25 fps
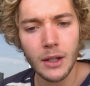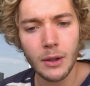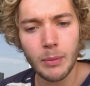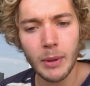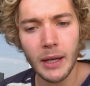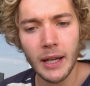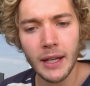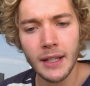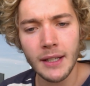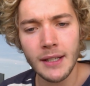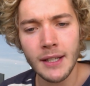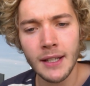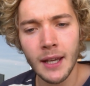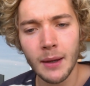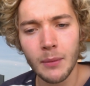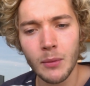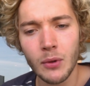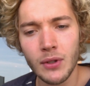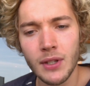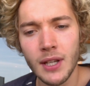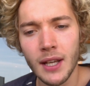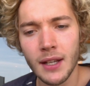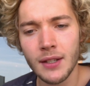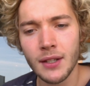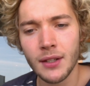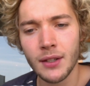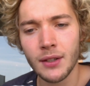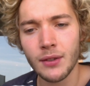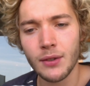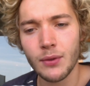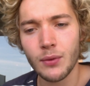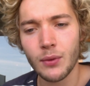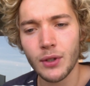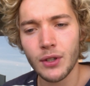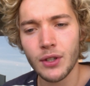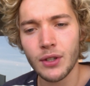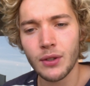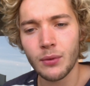you planning to get more
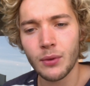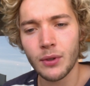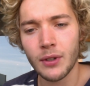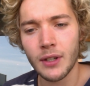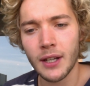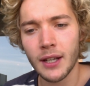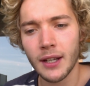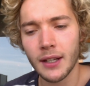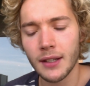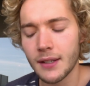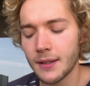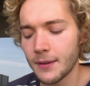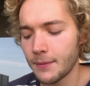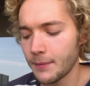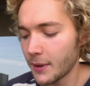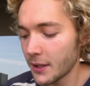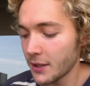tattoos? What do you want next?